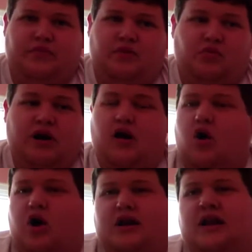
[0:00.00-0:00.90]
Bret
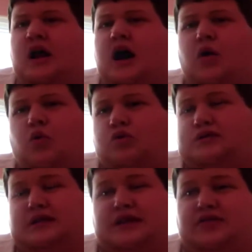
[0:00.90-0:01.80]
Hart did not want
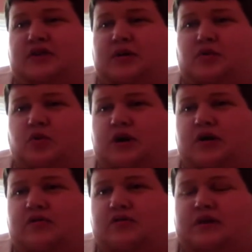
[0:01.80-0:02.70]
to leave the
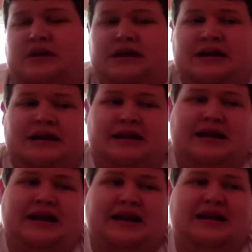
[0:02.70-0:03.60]
WF.
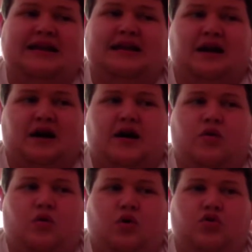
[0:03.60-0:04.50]
He did not
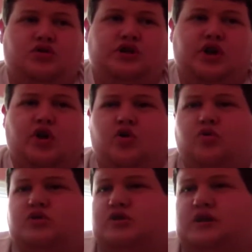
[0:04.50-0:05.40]
want to go
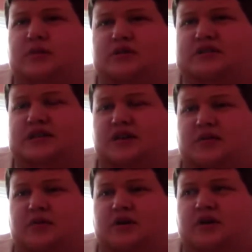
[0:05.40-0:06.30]
to the
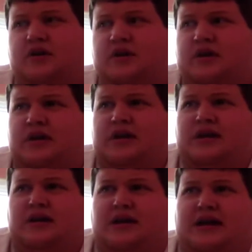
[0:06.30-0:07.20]
WCW
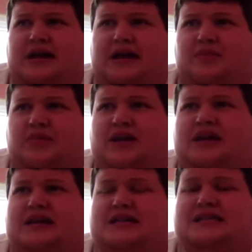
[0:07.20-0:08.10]

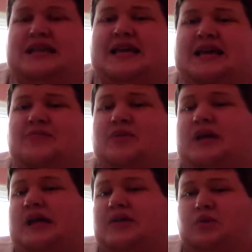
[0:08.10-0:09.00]
because he had
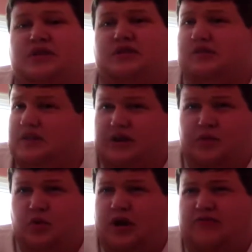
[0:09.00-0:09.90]
been with the
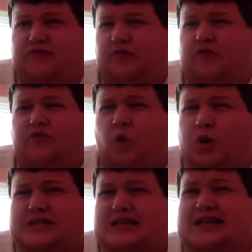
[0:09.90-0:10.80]
WF for
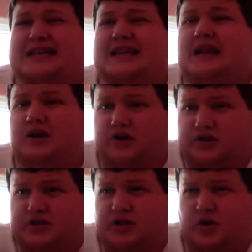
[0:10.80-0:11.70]
14 years.
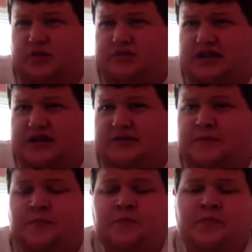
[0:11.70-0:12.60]
You know what I'm saying?
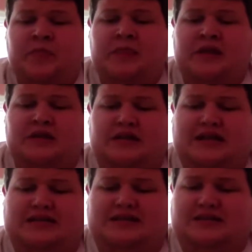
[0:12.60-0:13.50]
That's